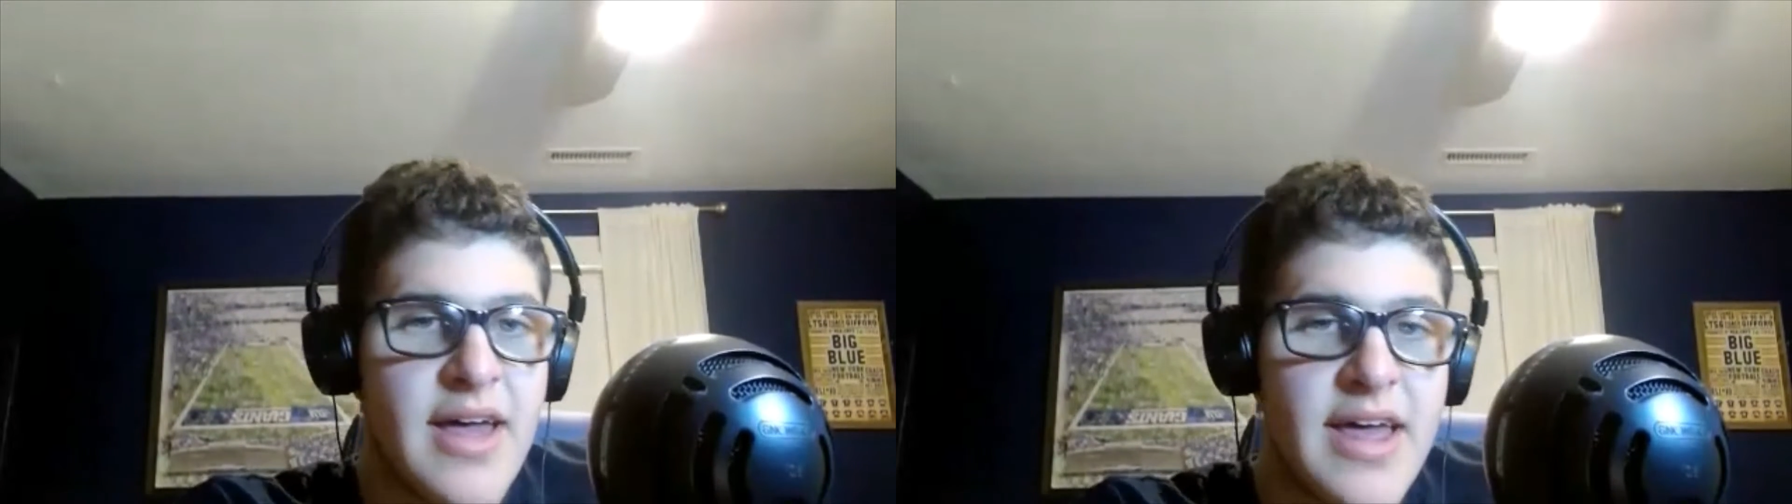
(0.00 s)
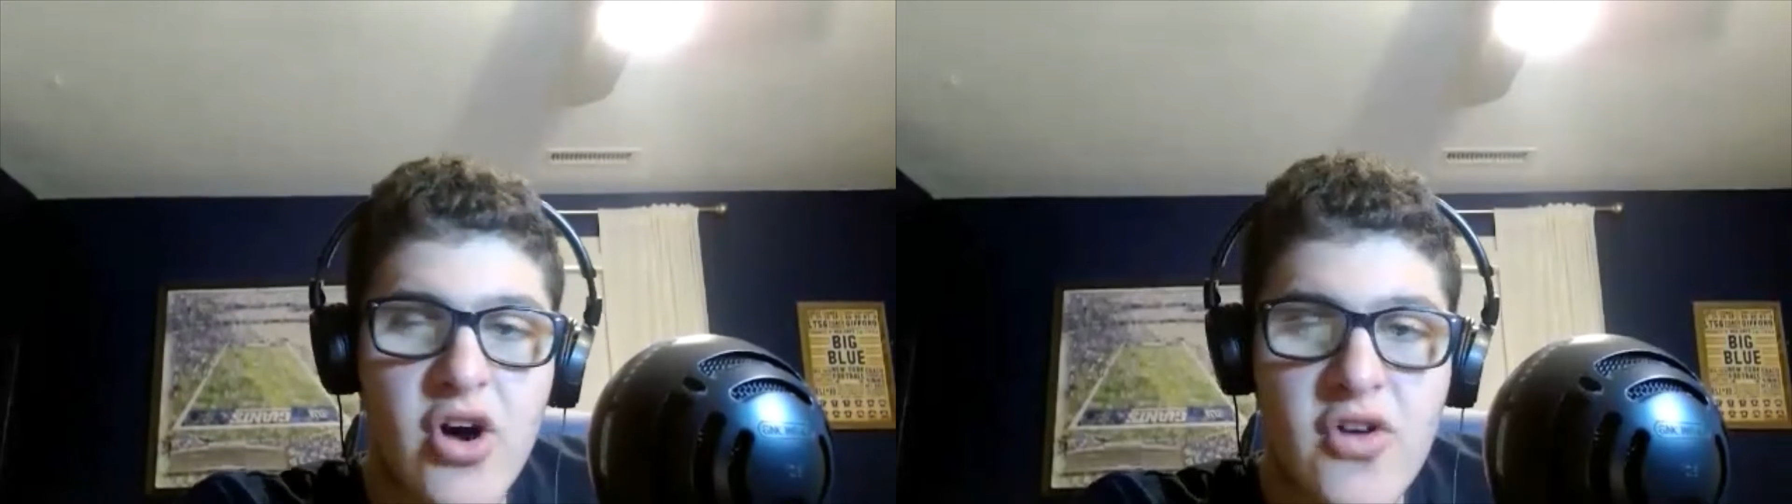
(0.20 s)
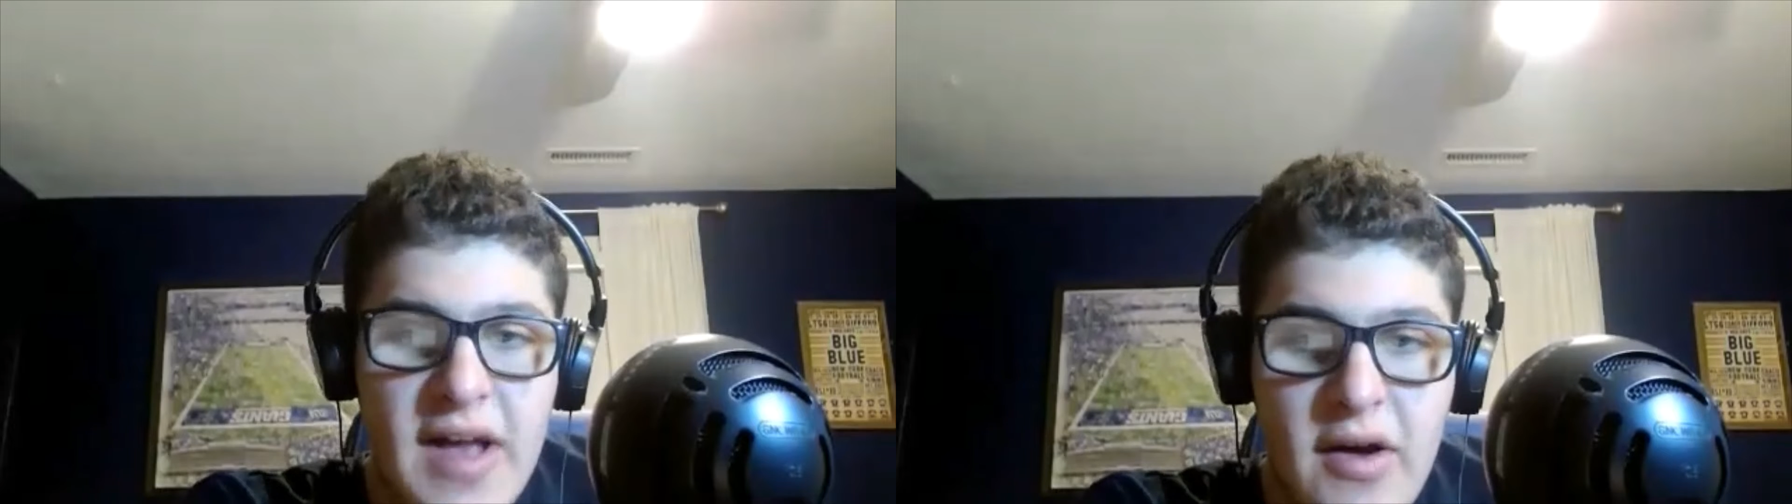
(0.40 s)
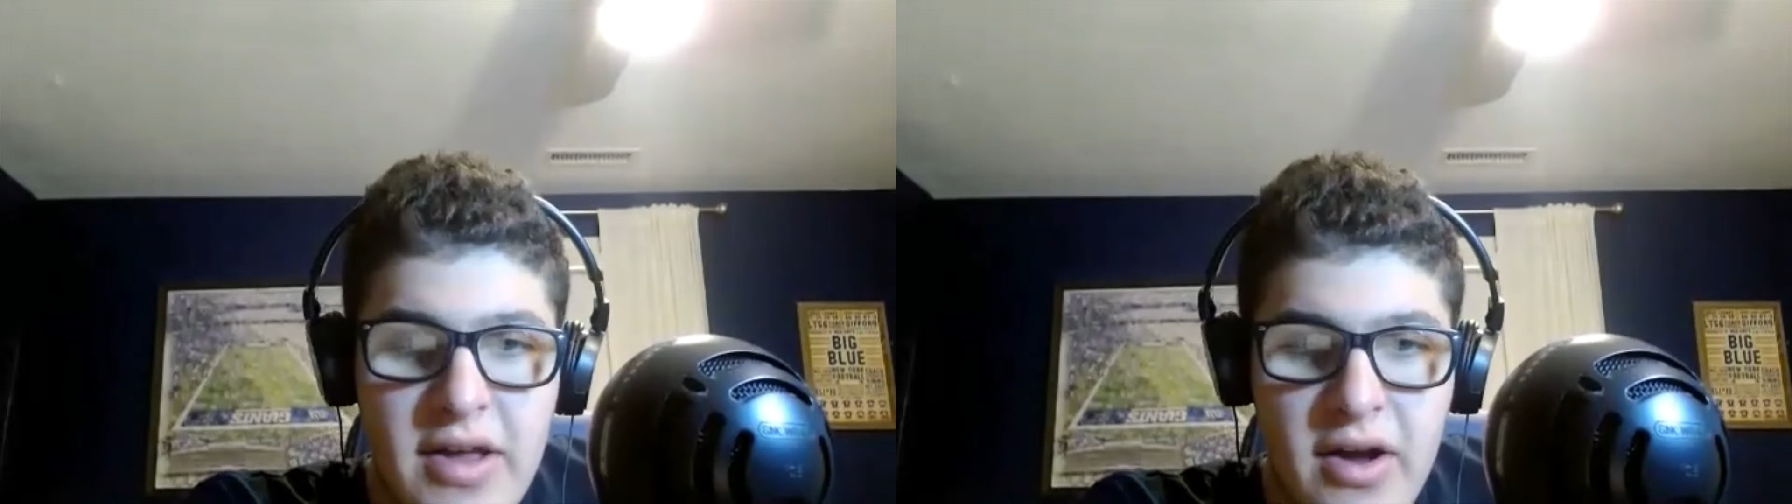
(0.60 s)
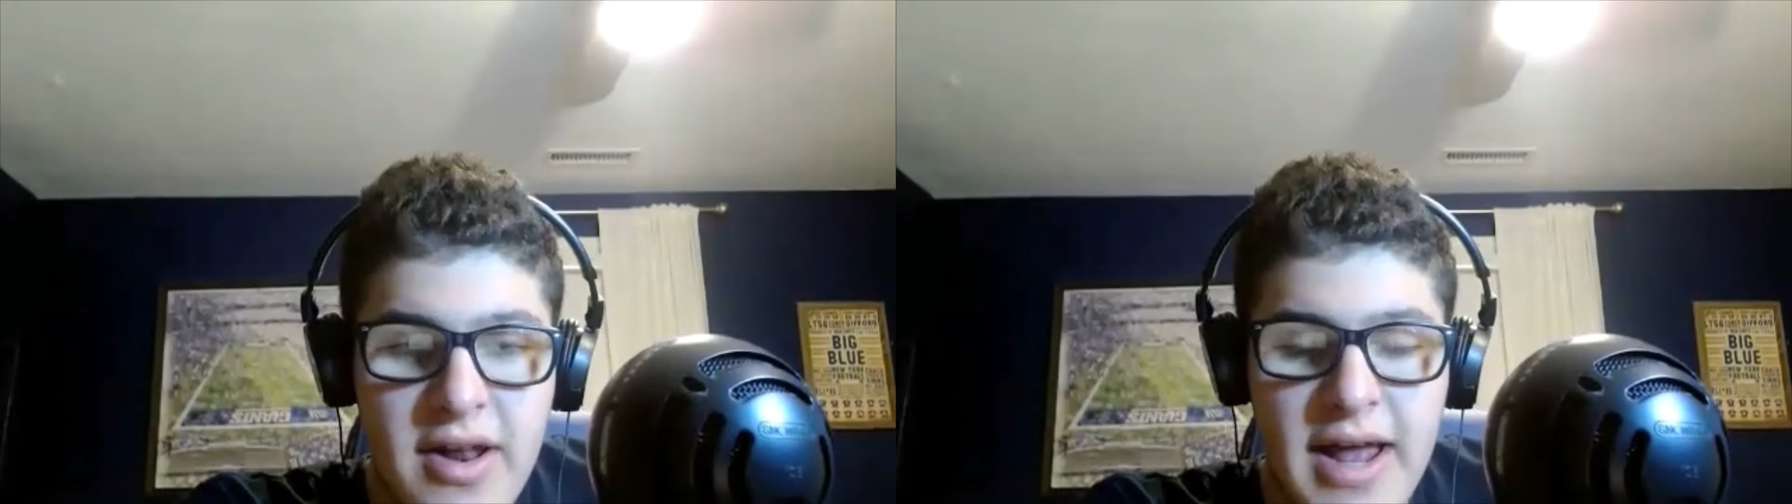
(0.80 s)
He goes out
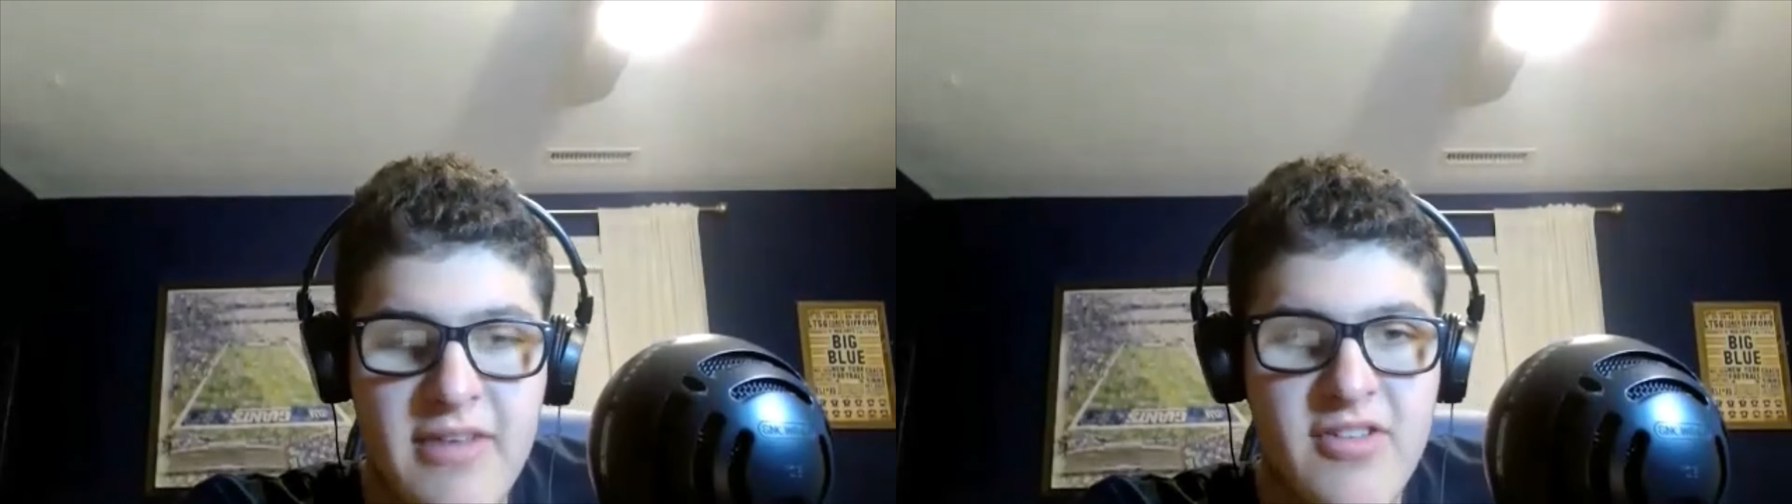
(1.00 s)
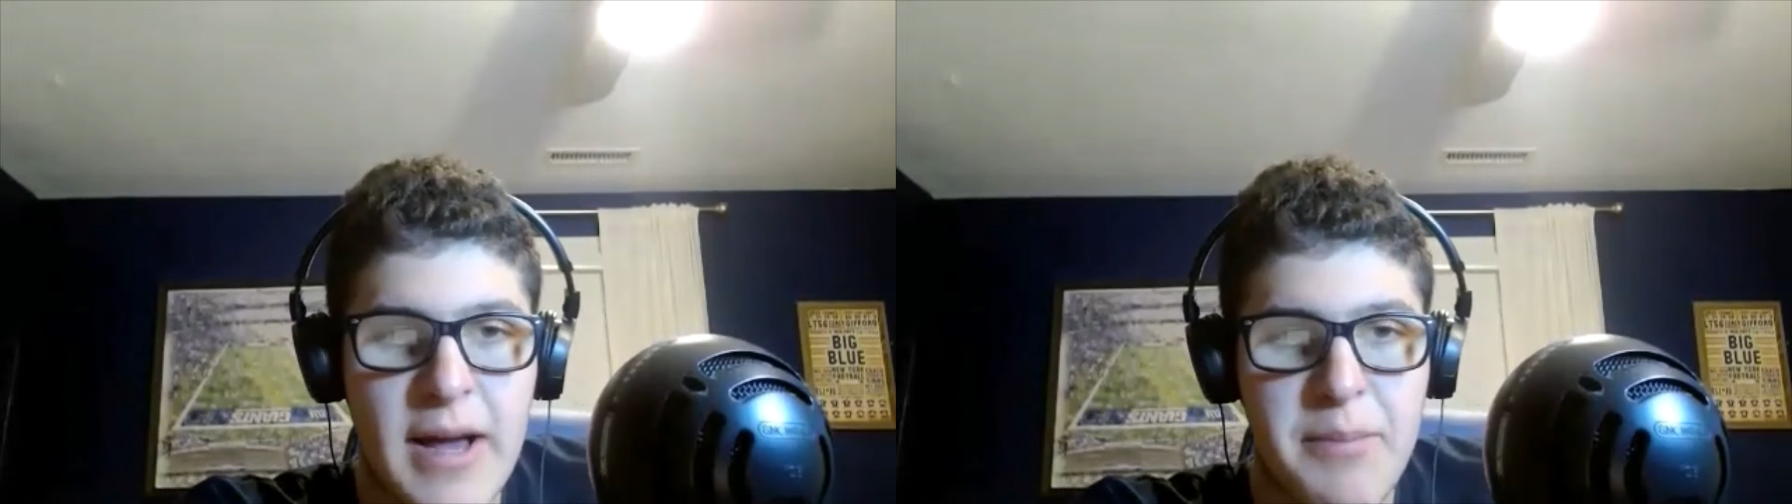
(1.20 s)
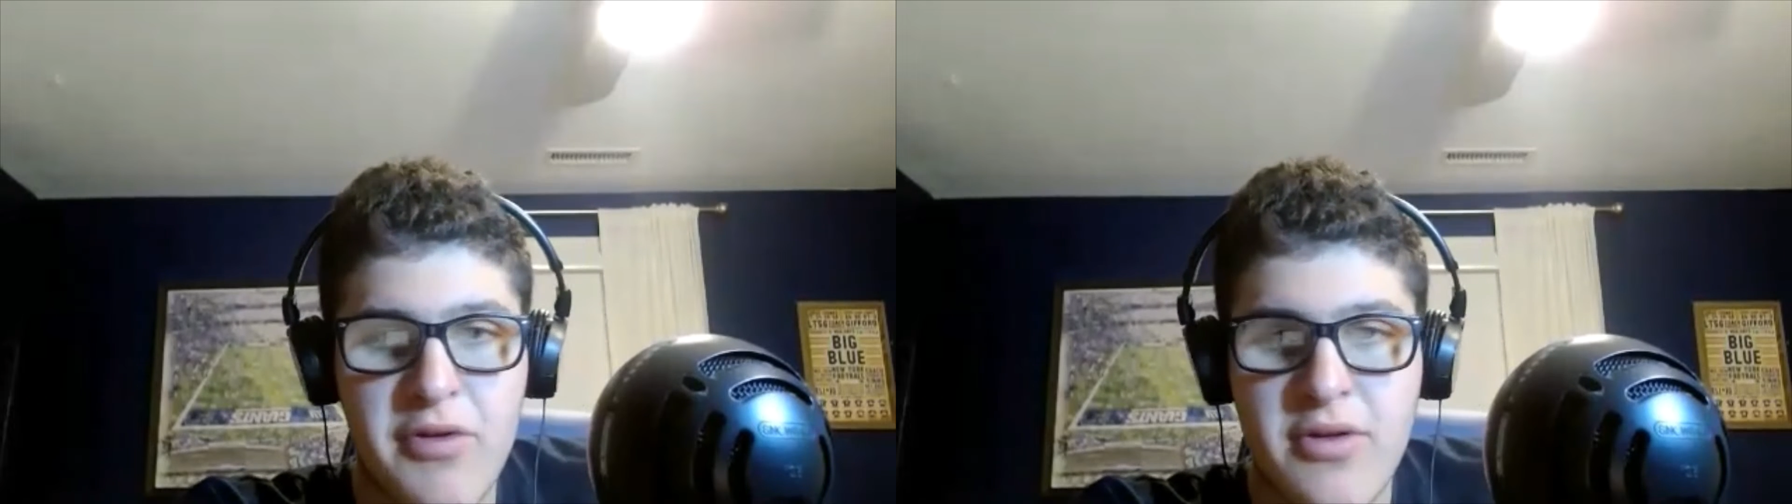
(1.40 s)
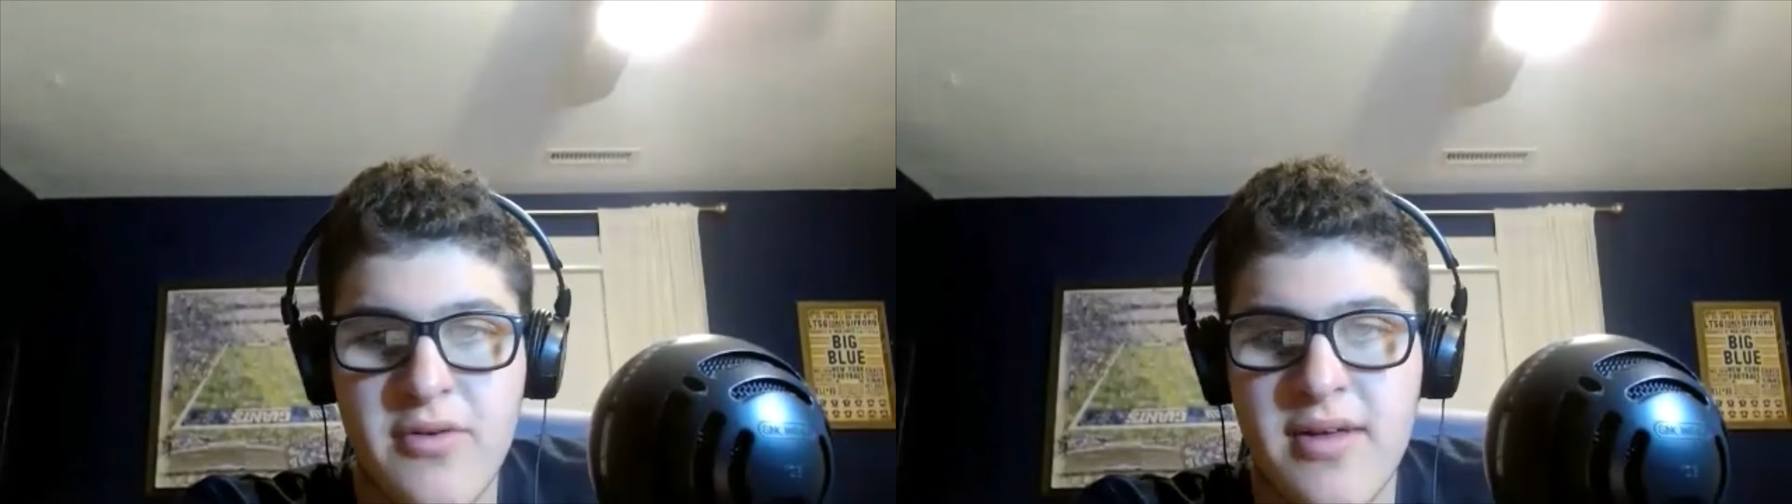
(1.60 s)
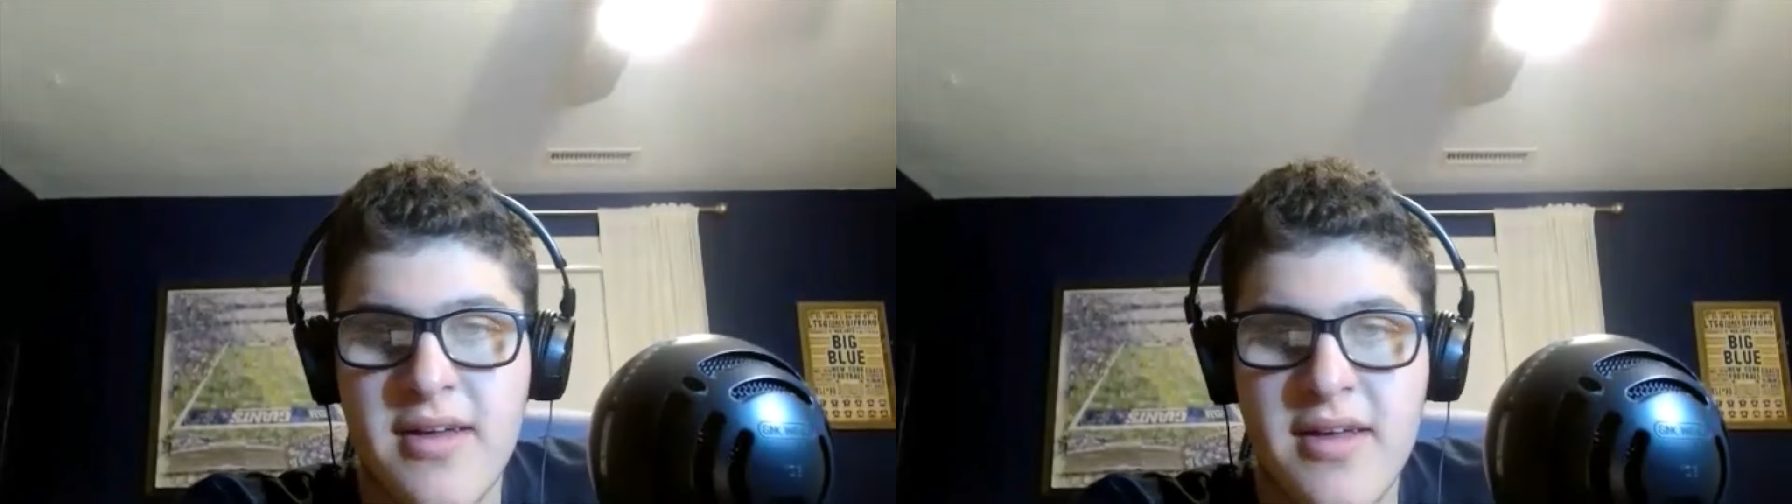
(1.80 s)
here and has an absolute,